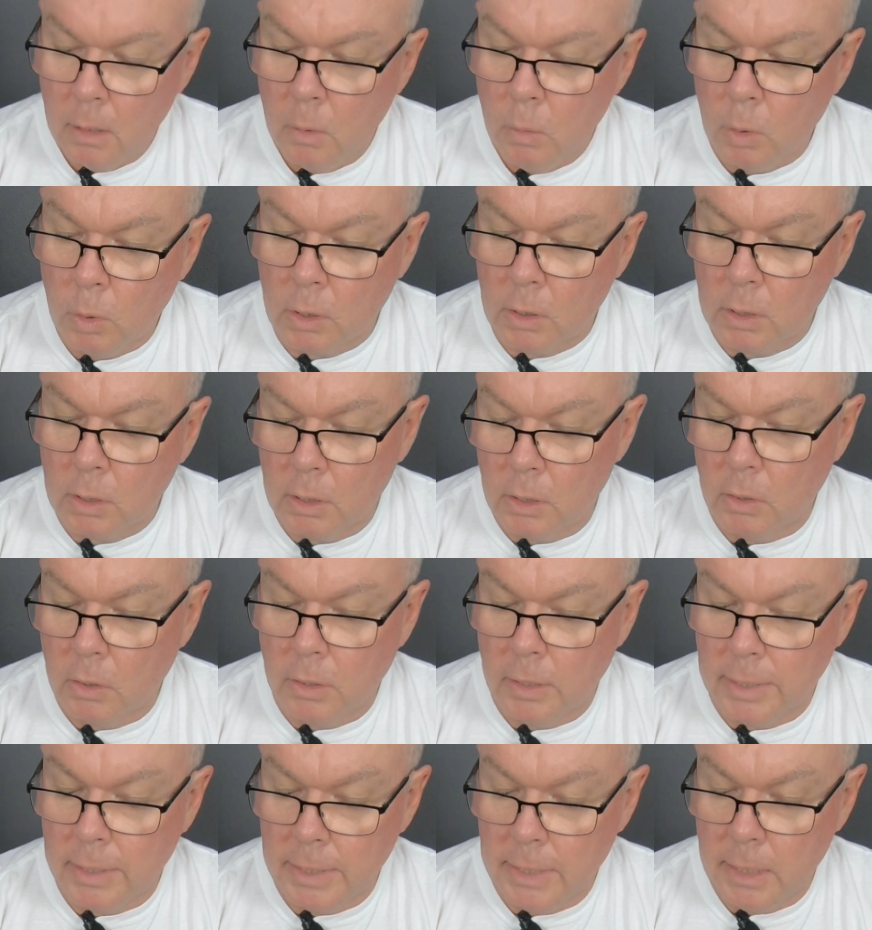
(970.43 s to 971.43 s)
What can
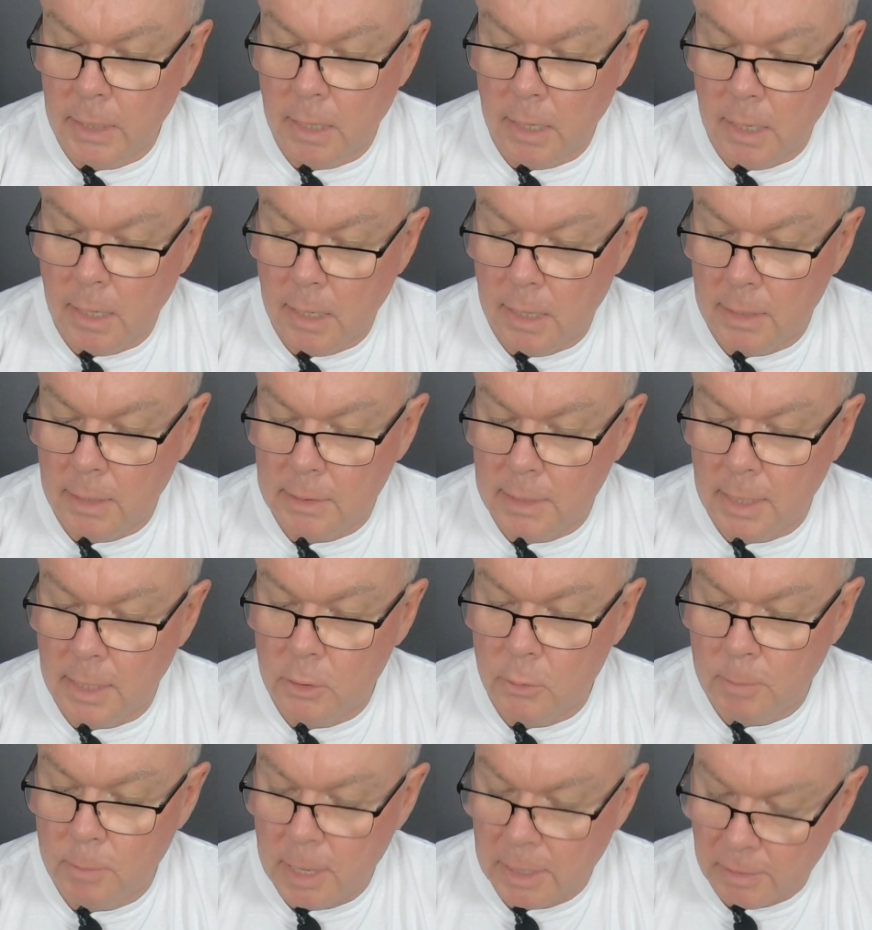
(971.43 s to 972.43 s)
I tell
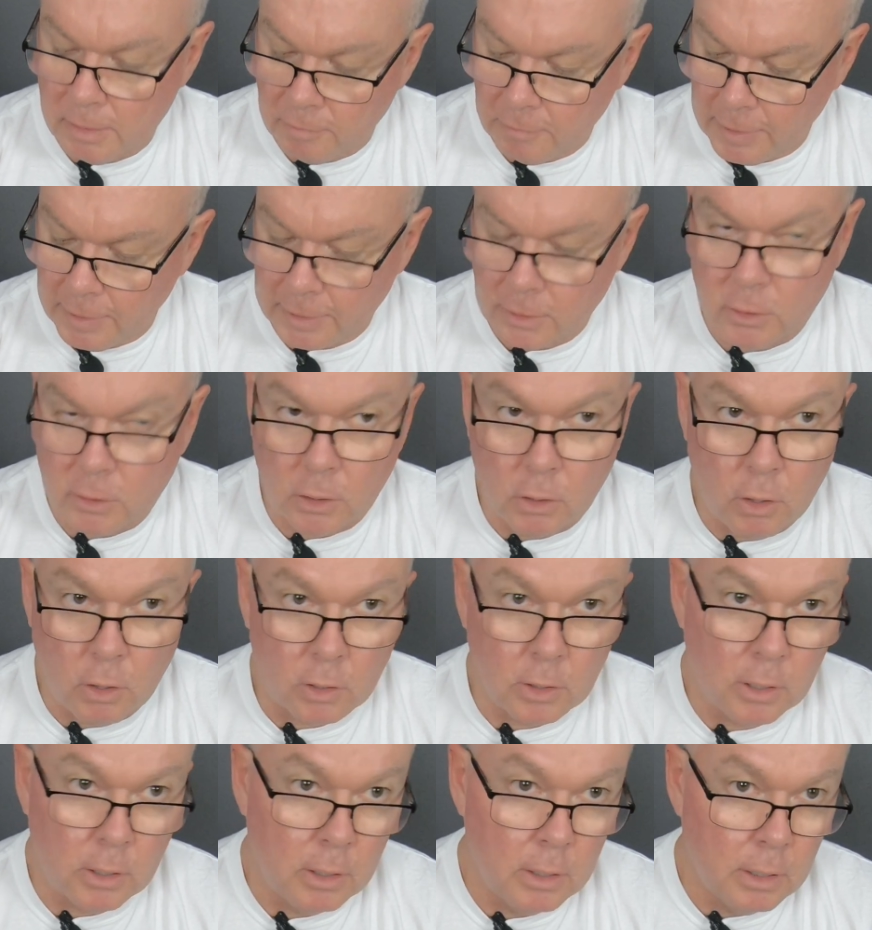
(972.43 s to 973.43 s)
you about the Flex
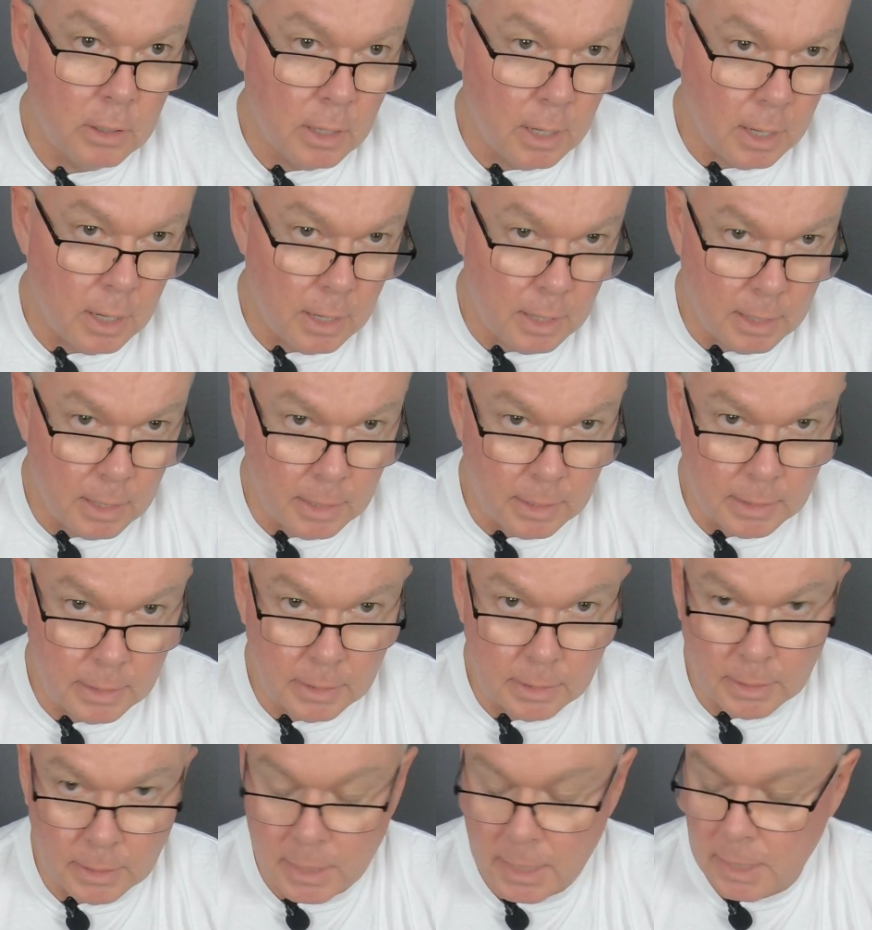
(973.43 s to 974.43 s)
Lock
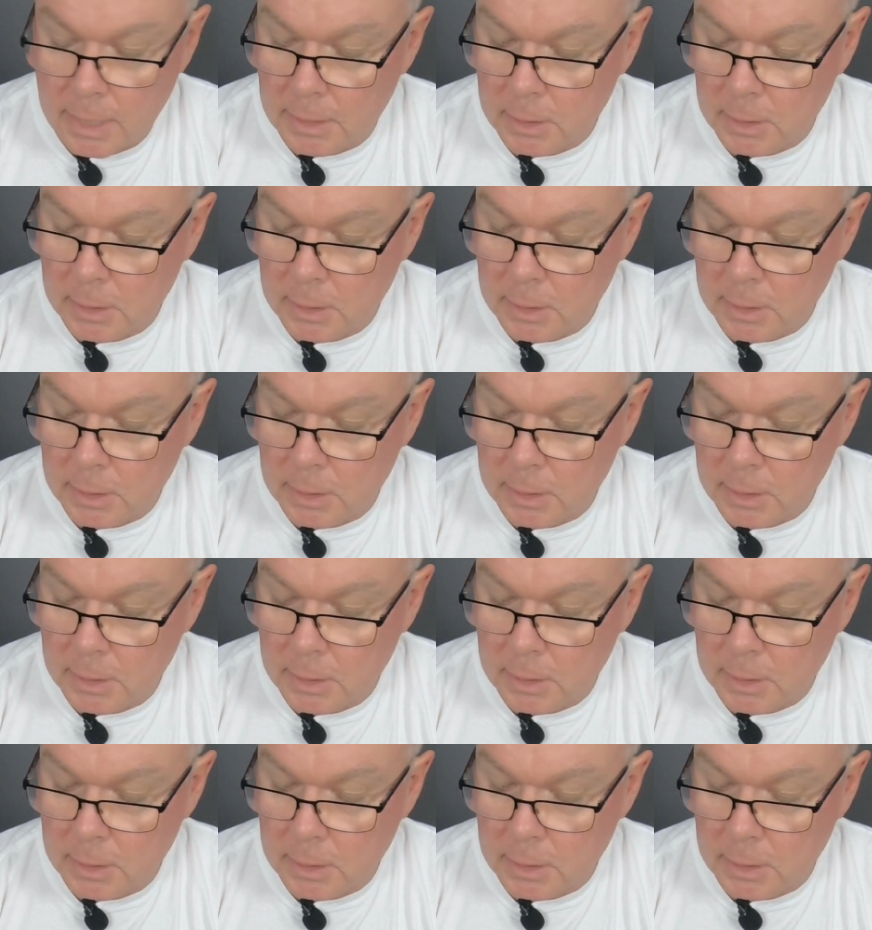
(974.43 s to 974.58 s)
gear